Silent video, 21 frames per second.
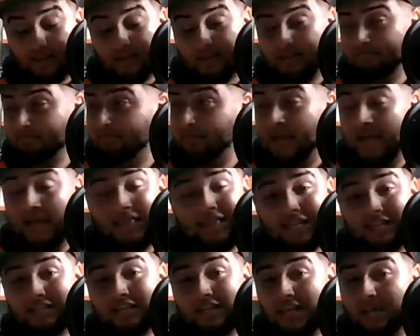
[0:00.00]
Man,
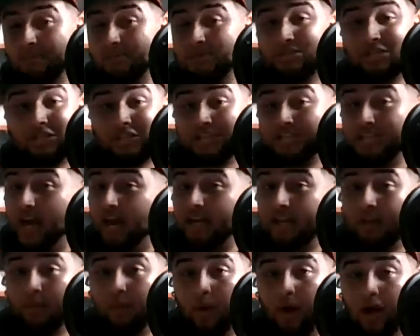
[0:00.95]
this team is exciting
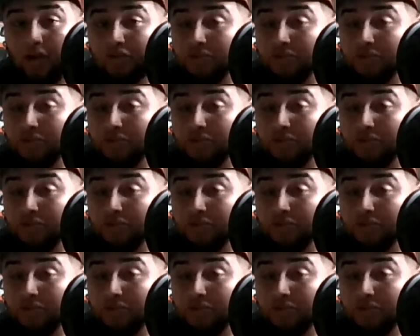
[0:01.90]
to watch.